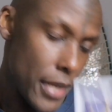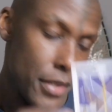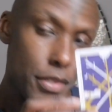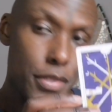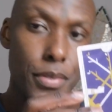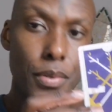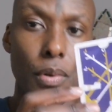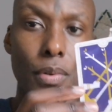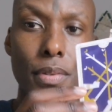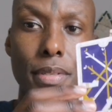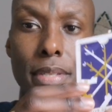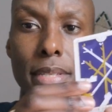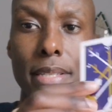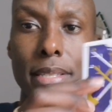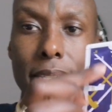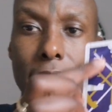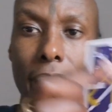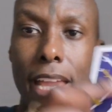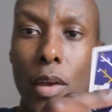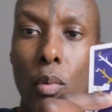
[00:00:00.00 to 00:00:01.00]
And Source
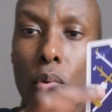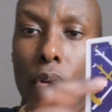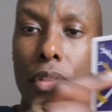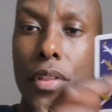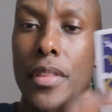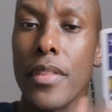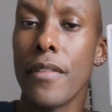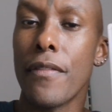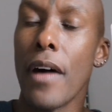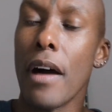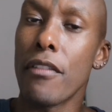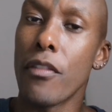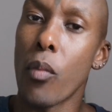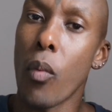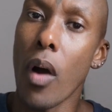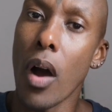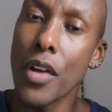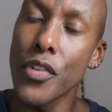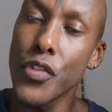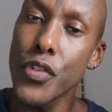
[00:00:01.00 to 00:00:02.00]
is saying within the Five
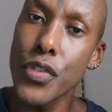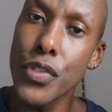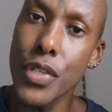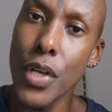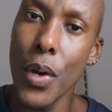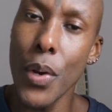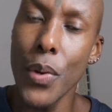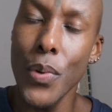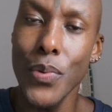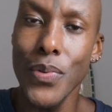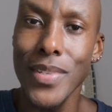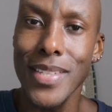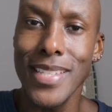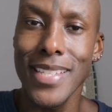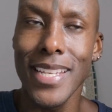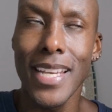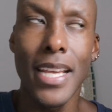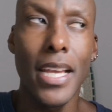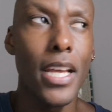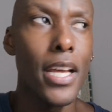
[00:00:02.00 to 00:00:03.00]
of Wands,
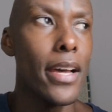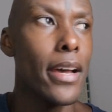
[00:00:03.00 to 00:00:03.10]
don't